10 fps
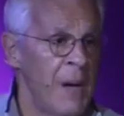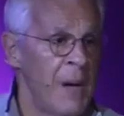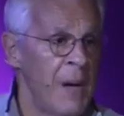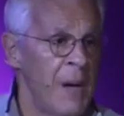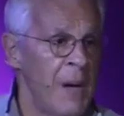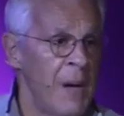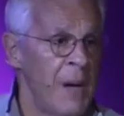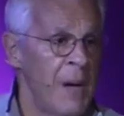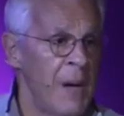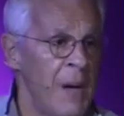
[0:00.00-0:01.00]
is
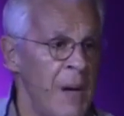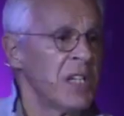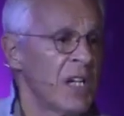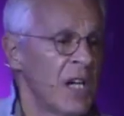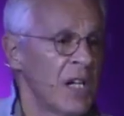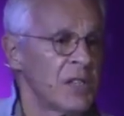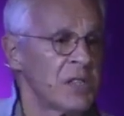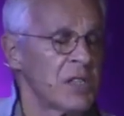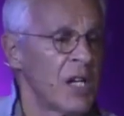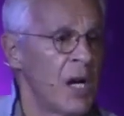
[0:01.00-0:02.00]
his teaching
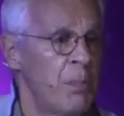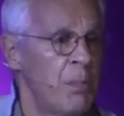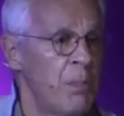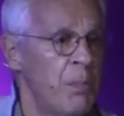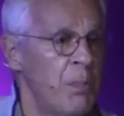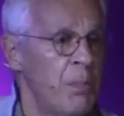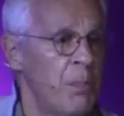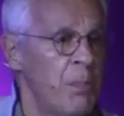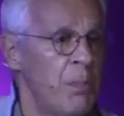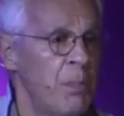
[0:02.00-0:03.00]
us about
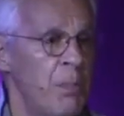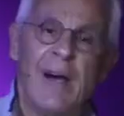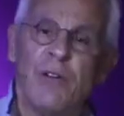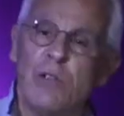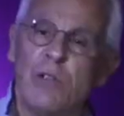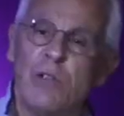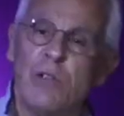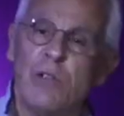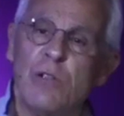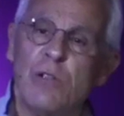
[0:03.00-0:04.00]
what the value
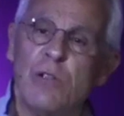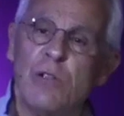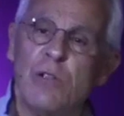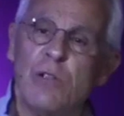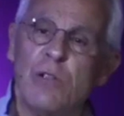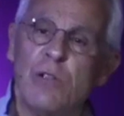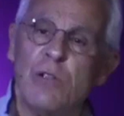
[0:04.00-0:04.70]
system